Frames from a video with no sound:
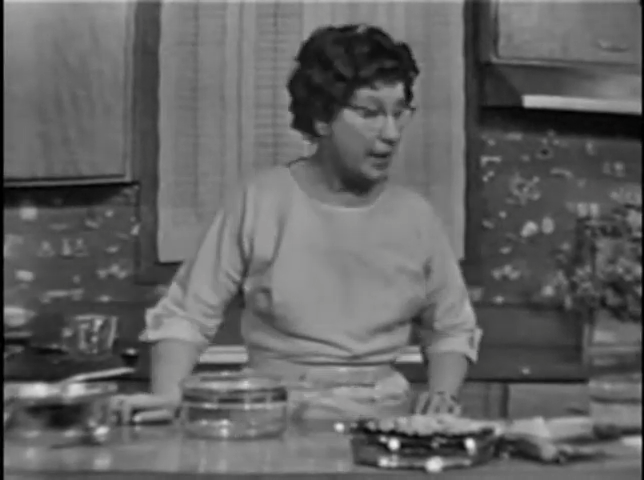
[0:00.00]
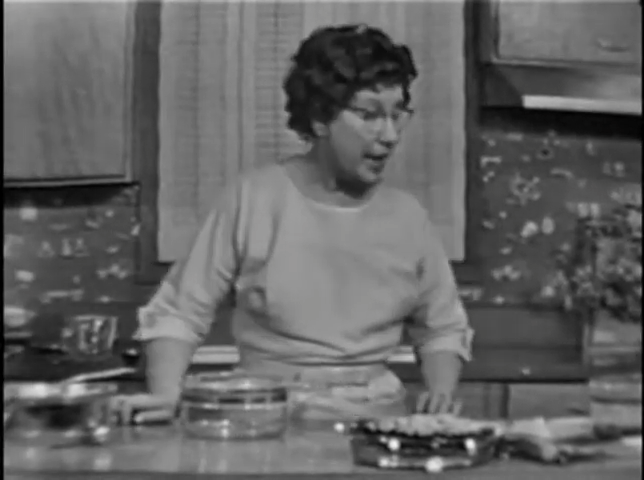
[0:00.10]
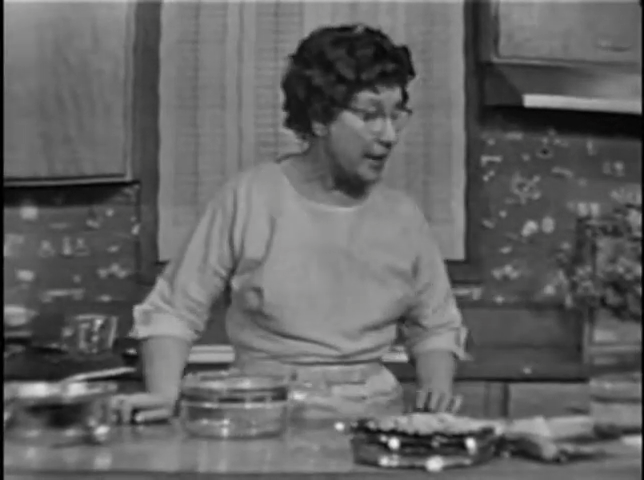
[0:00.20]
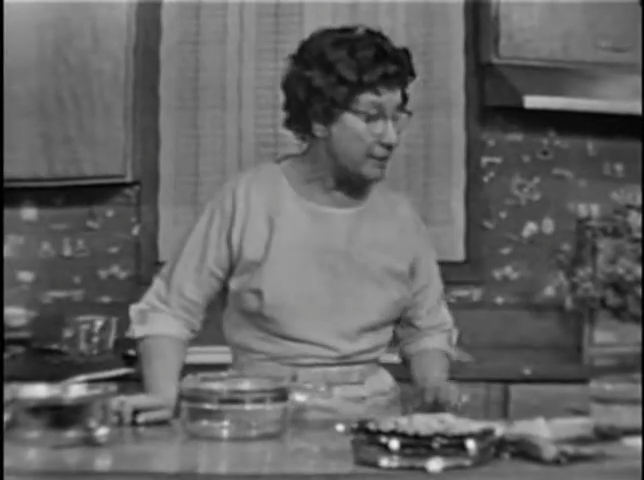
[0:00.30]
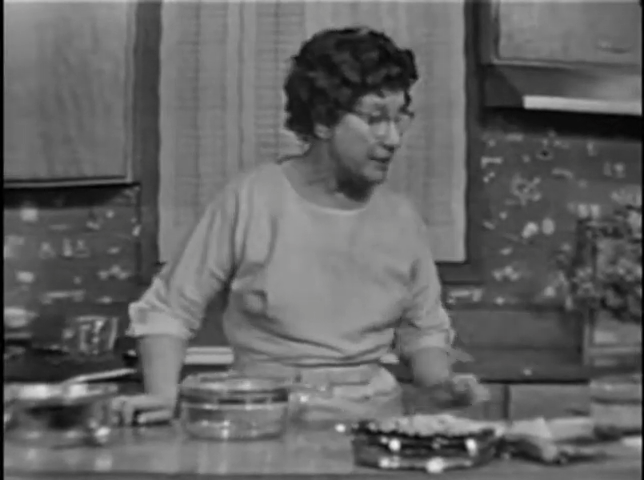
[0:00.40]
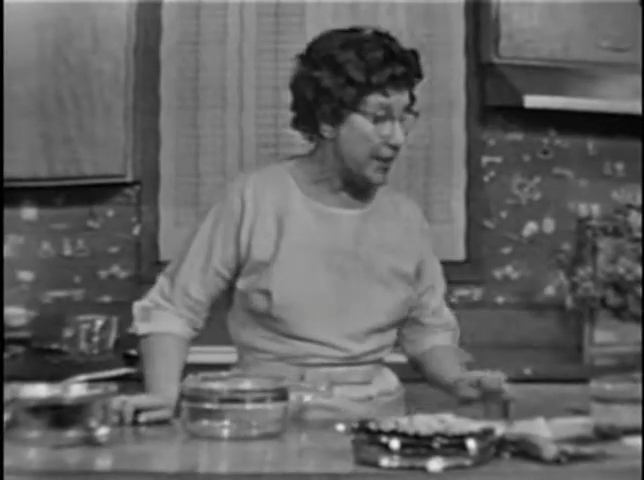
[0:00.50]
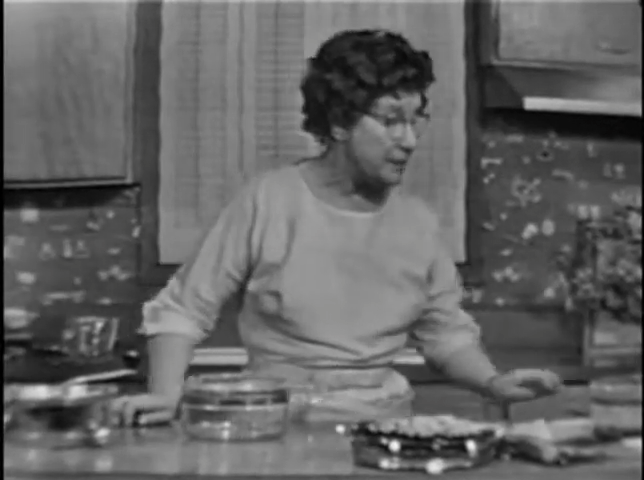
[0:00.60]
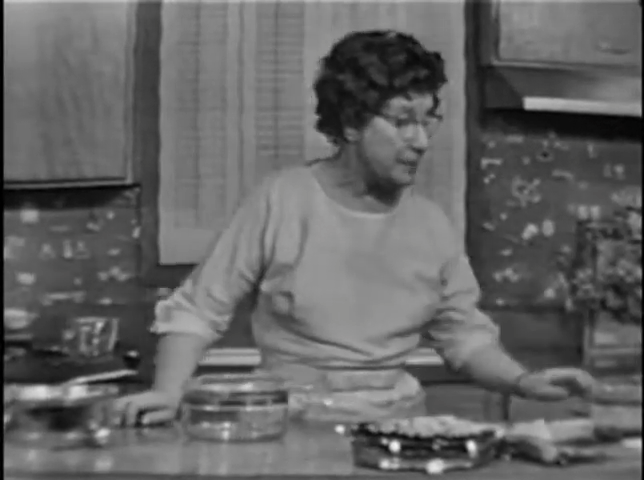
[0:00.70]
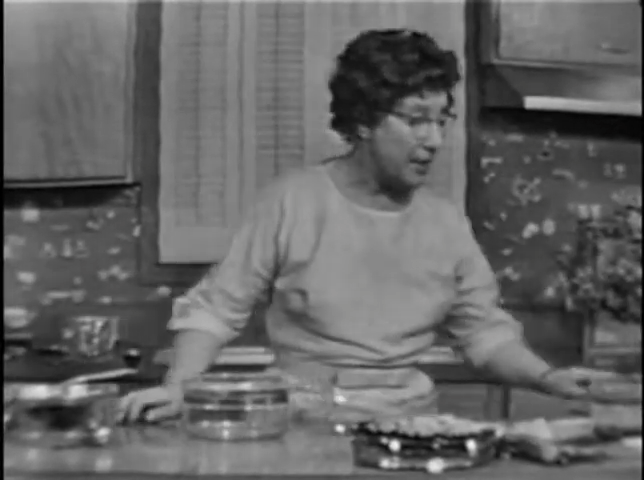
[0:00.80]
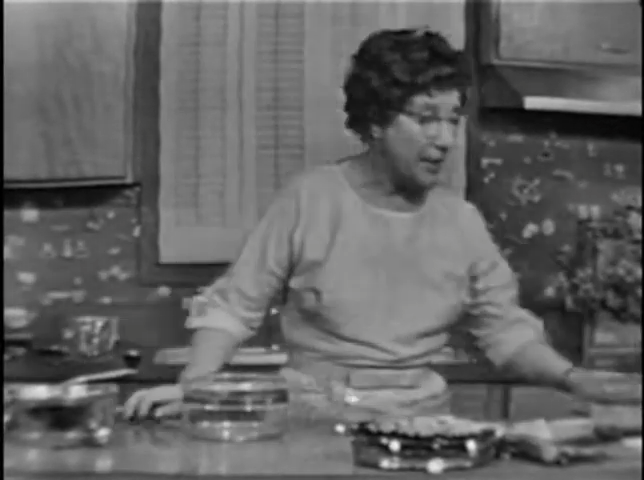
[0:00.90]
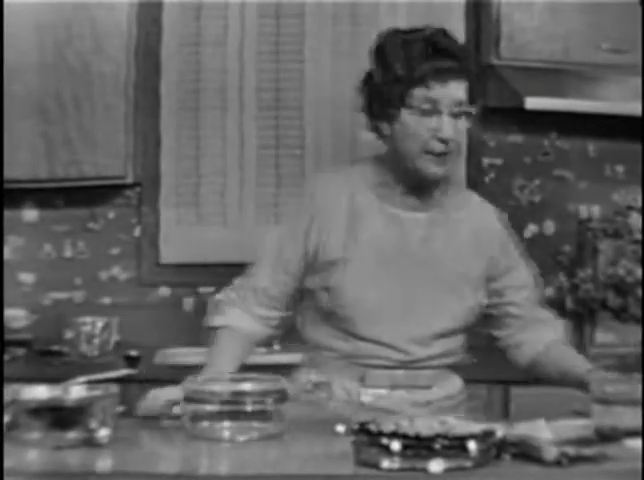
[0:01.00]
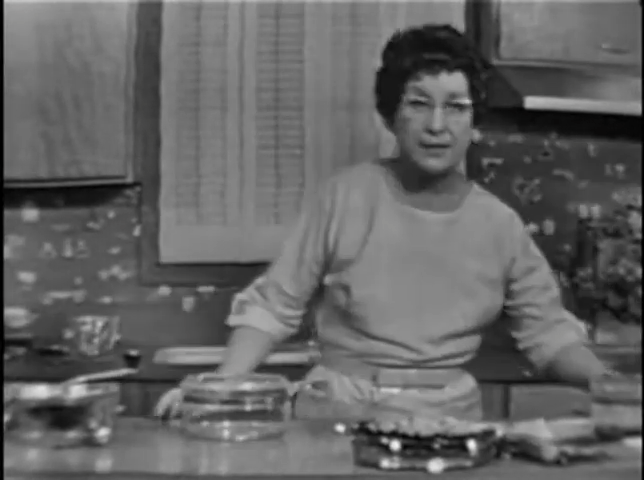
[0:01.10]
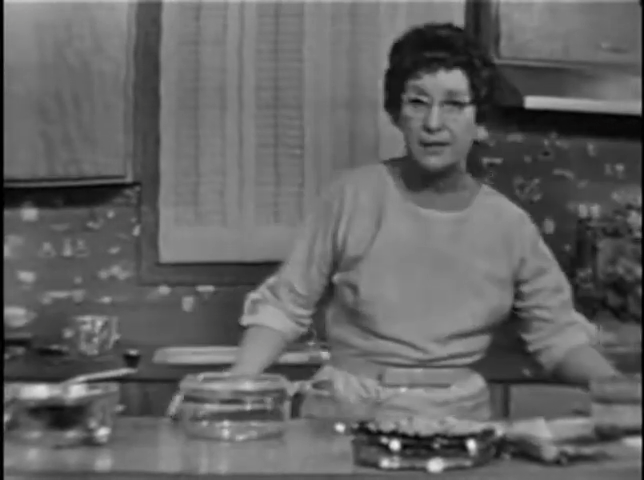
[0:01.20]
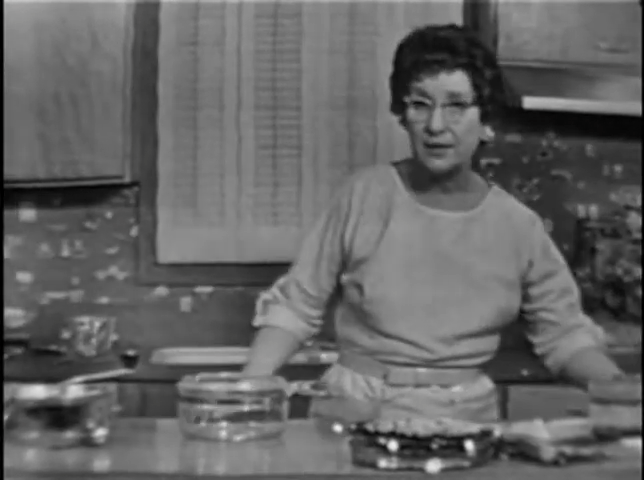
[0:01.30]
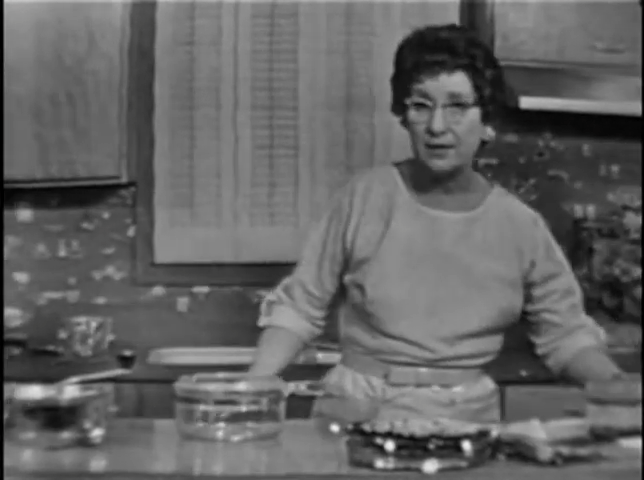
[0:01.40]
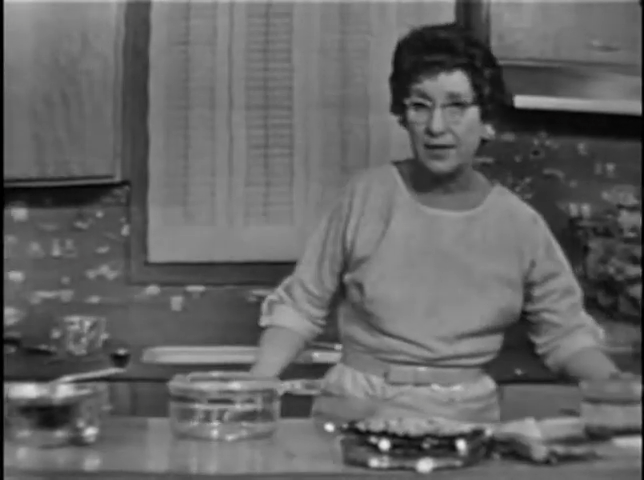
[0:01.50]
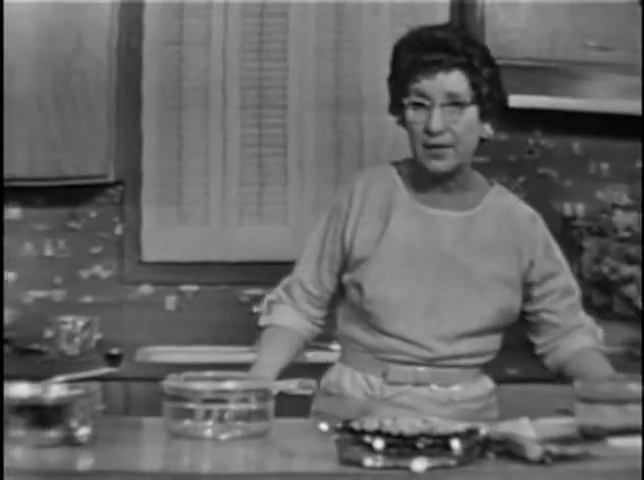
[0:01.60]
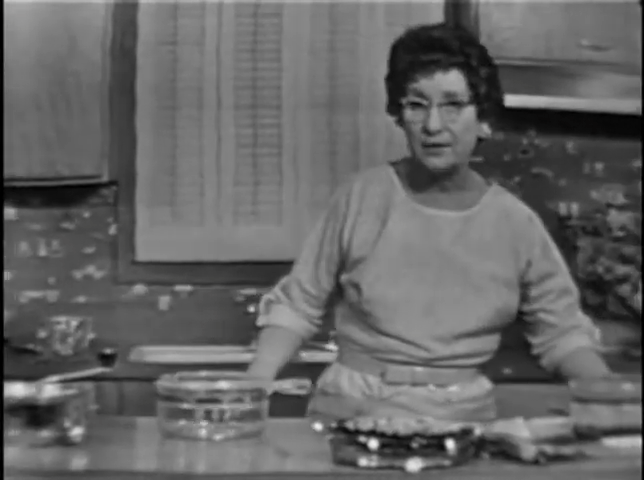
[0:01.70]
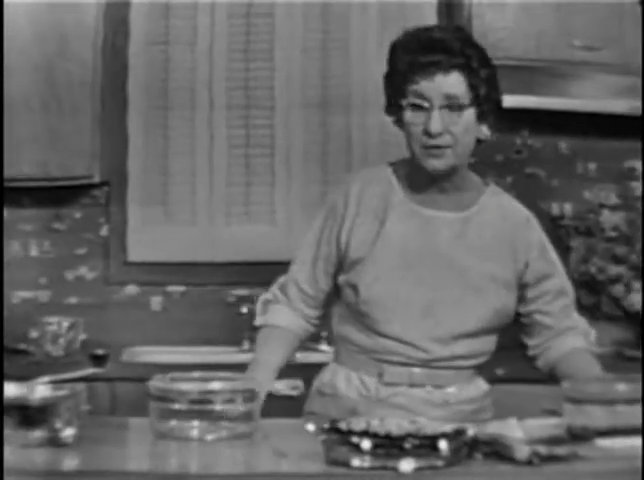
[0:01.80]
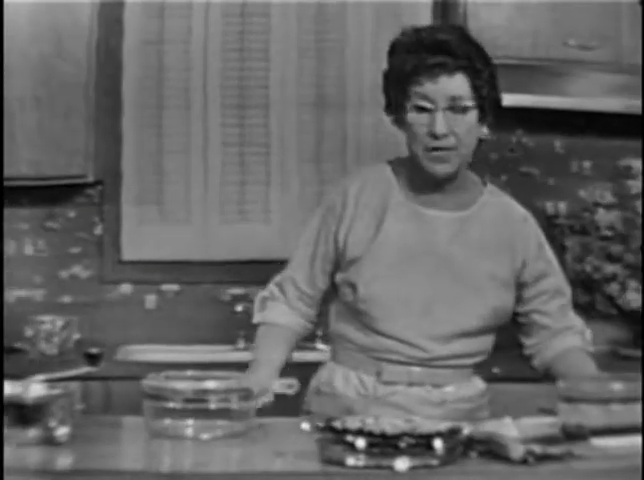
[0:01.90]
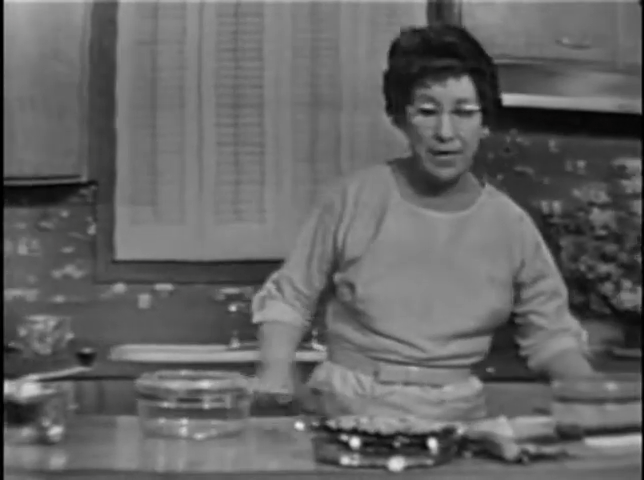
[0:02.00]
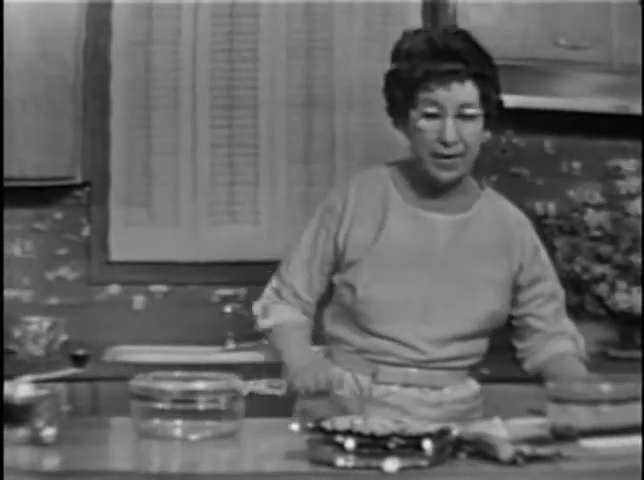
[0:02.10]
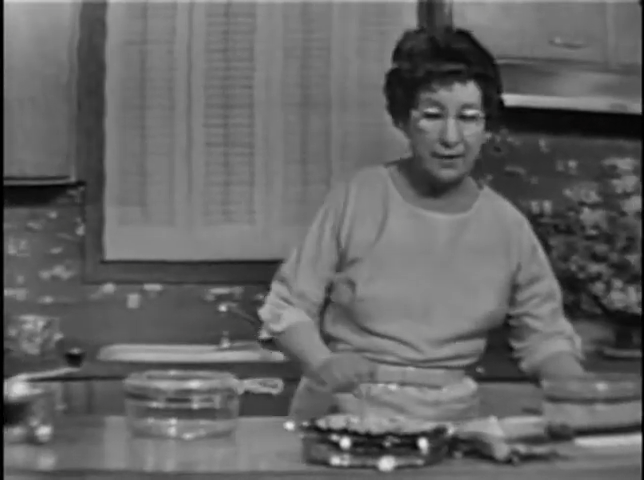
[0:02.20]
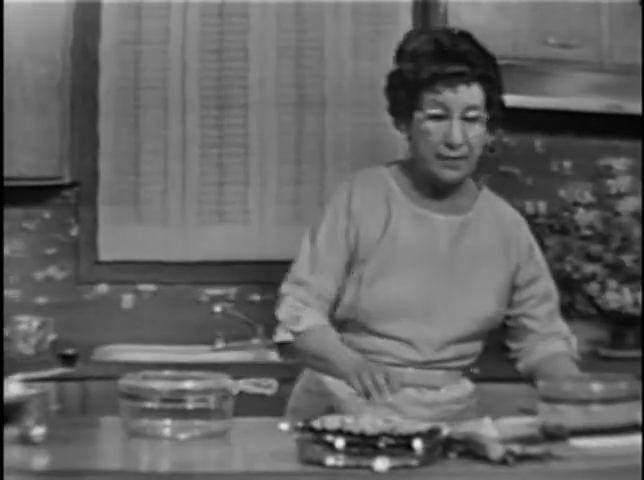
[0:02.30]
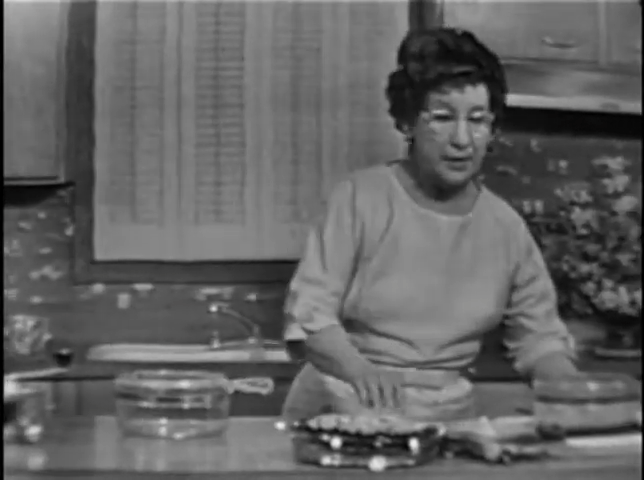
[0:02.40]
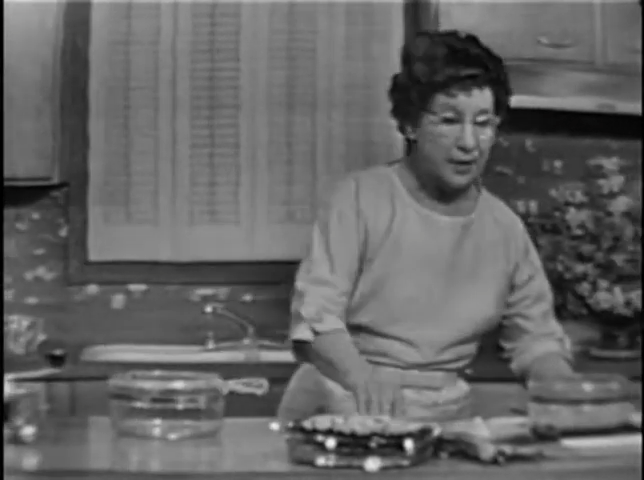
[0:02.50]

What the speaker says: I began mine a little ahead of time